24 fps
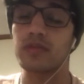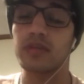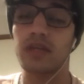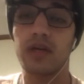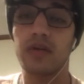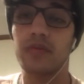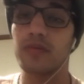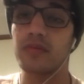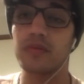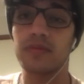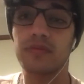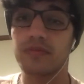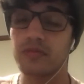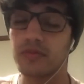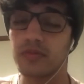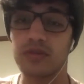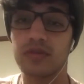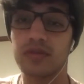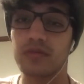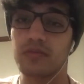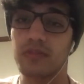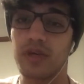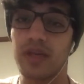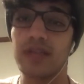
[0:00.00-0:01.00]
That
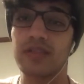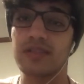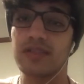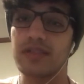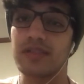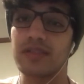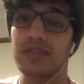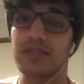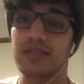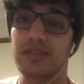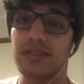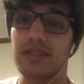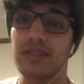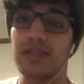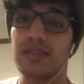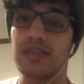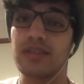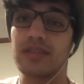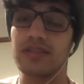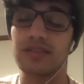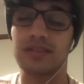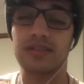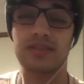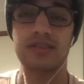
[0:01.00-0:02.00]
was amazing to see,
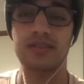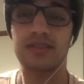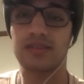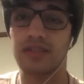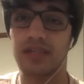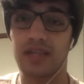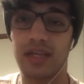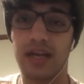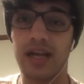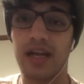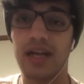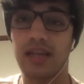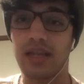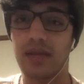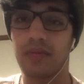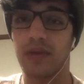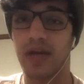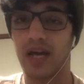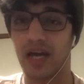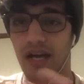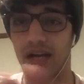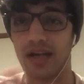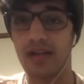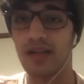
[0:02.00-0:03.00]
just getting them
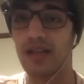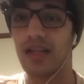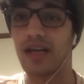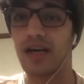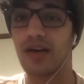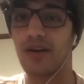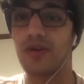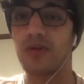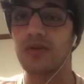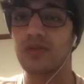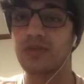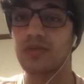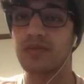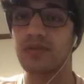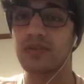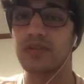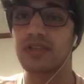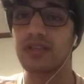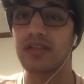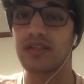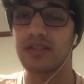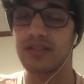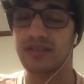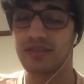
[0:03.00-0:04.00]
out of that
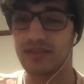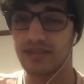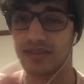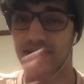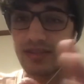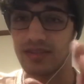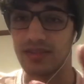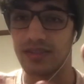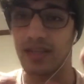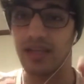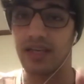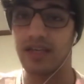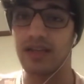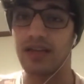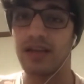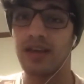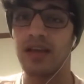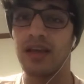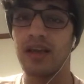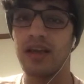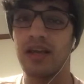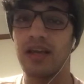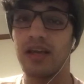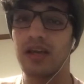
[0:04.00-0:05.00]
hospital state
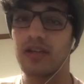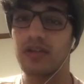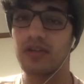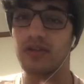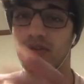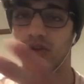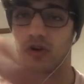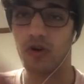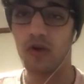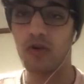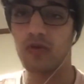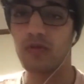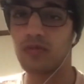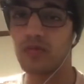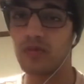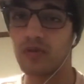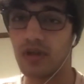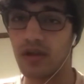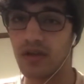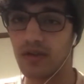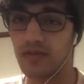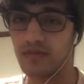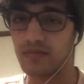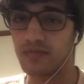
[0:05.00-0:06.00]
into an own
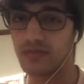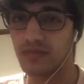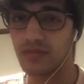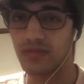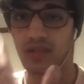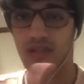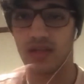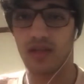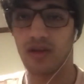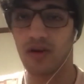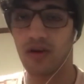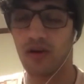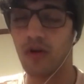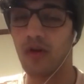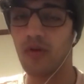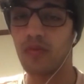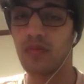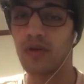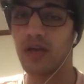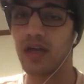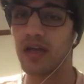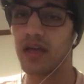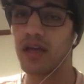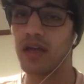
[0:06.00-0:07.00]
um, home
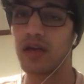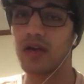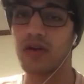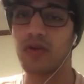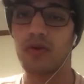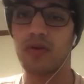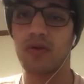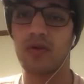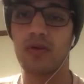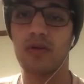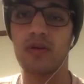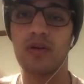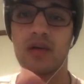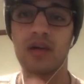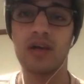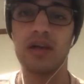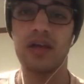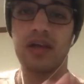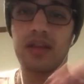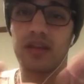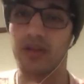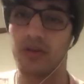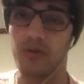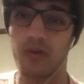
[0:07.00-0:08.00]
care or
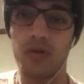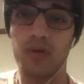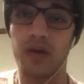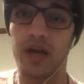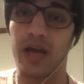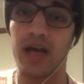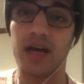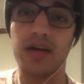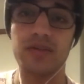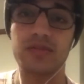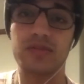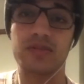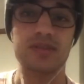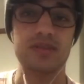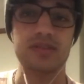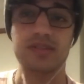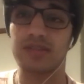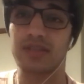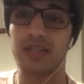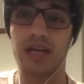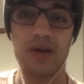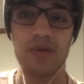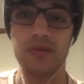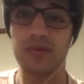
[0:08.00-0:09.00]
their own house.
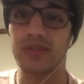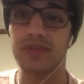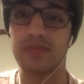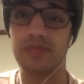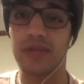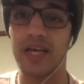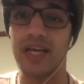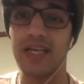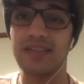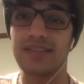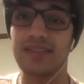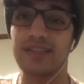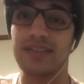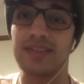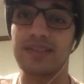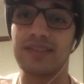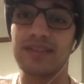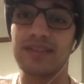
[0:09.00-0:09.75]
That was amazing.